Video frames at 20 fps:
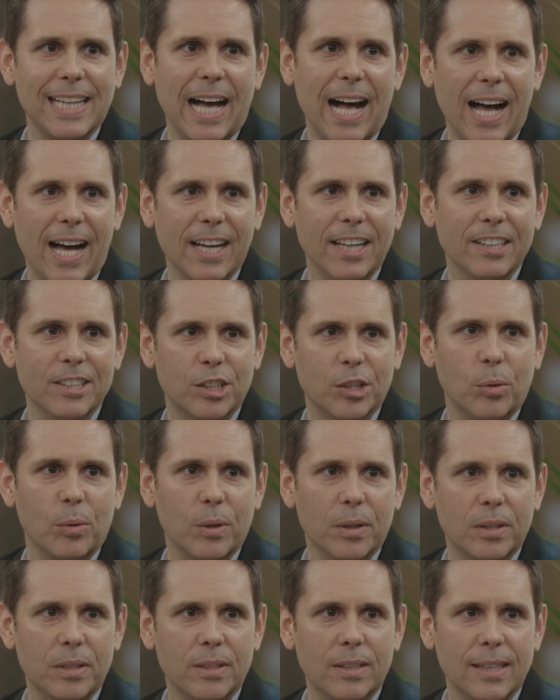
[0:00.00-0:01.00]
the highest
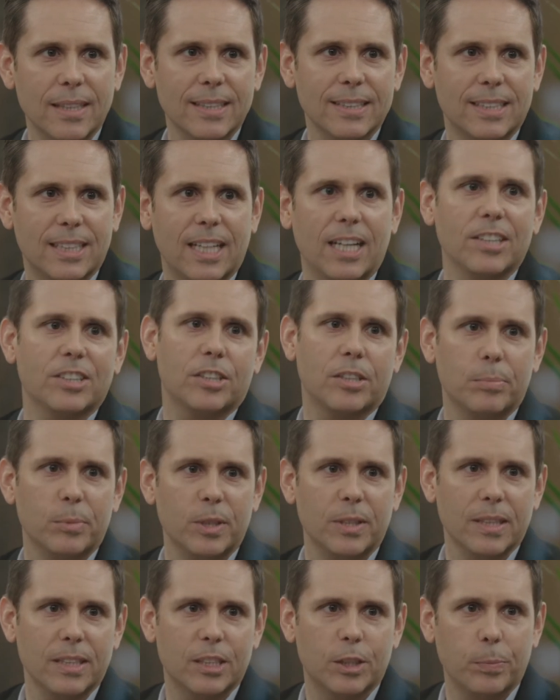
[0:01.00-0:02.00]
order is
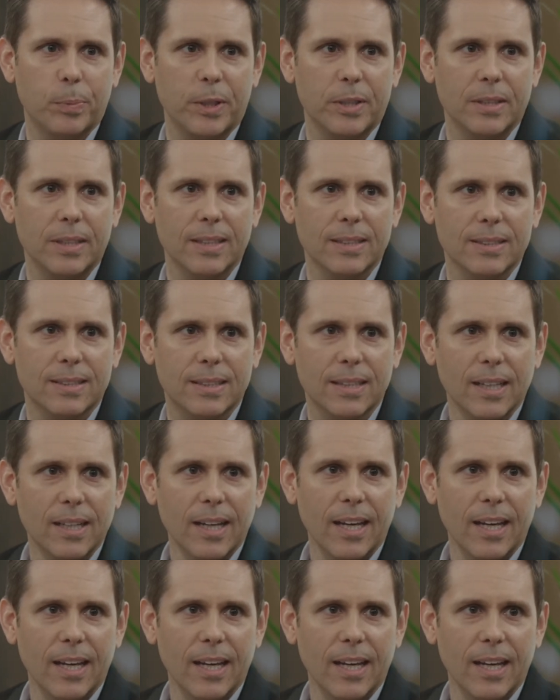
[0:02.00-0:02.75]
customer experience.